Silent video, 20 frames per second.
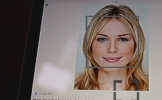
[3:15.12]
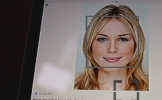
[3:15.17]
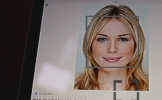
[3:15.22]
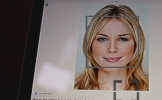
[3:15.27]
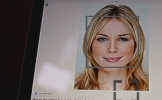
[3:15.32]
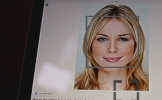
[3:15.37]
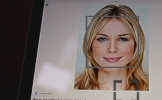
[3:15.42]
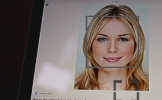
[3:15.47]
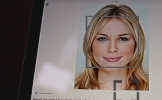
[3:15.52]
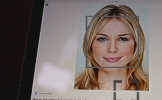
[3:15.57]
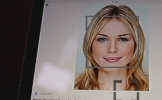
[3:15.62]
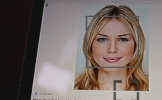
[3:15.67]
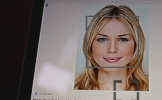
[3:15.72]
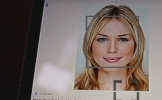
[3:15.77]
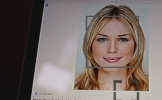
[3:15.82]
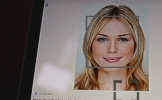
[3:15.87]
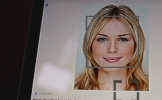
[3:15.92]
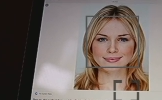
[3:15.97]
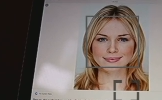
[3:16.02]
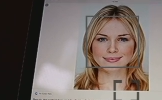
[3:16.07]

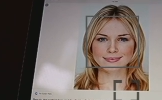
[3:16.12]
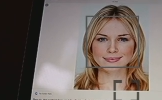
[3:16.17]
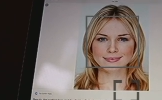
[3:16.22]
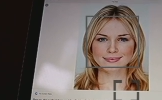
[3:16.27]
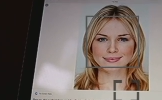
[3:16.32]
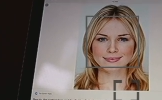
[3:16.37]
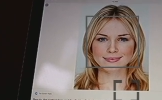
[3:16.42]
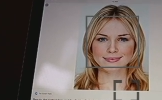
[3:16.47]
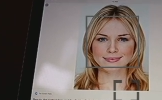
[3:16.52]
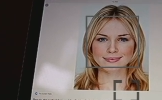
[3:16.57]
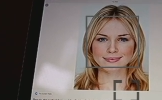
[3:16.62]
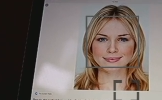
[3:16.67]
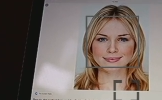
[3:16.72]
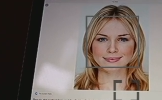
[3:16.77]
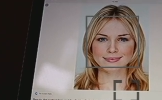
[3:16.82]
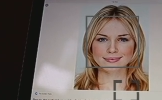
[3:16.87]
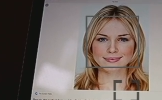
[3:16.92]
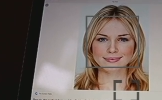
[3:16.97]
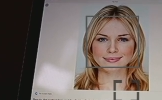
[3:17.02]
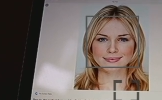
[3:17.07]

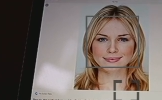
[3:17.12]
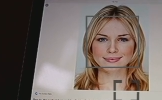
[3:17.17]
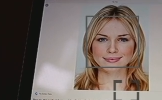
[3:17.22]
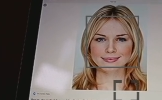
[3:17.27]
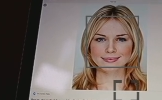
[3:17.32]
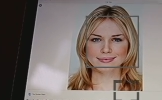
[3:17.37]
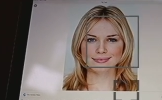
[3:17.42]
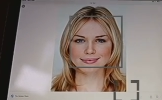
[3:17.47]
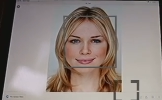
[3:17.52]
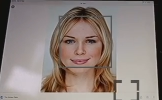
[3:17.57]
(no one is talking)